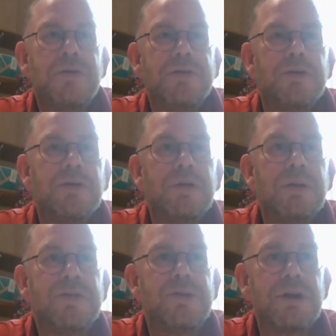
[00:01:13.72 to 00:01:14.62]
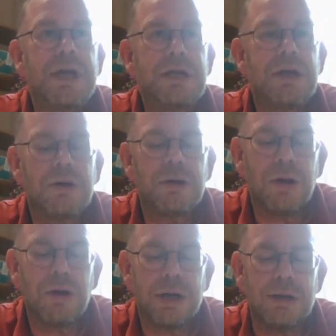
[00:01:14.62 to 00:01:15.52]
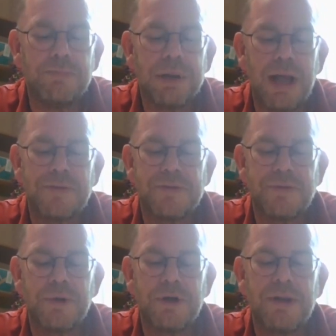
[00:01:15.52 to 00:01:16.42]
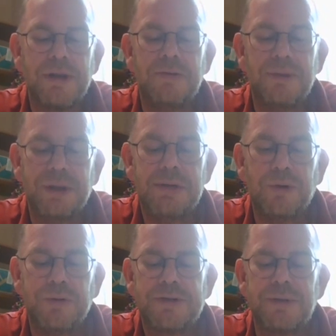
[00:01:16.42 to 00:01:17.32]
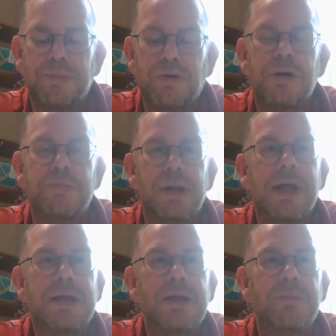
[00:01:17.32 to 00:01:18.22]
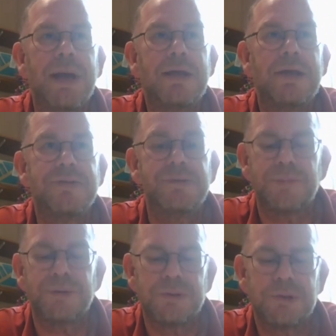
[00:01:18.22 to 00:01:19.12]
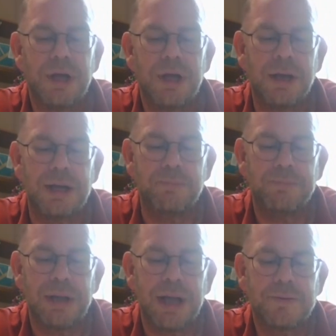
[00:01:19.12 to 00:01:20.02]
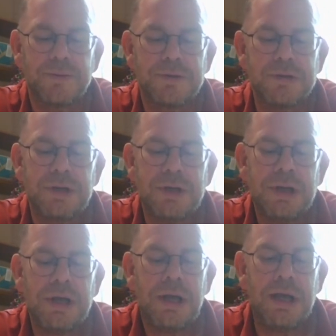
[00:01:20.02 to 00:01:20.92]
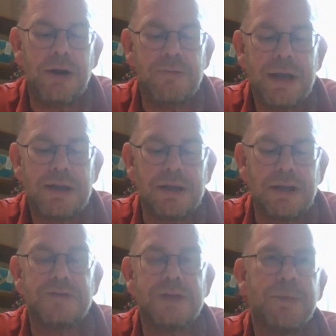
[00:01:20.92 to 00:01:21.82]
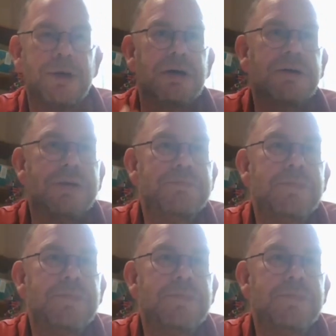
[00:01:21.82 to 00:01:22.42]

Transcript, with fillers: So the circadian clock in plants is one of the, the most important molecular mechanisms uh, in plants it regulates. I'm a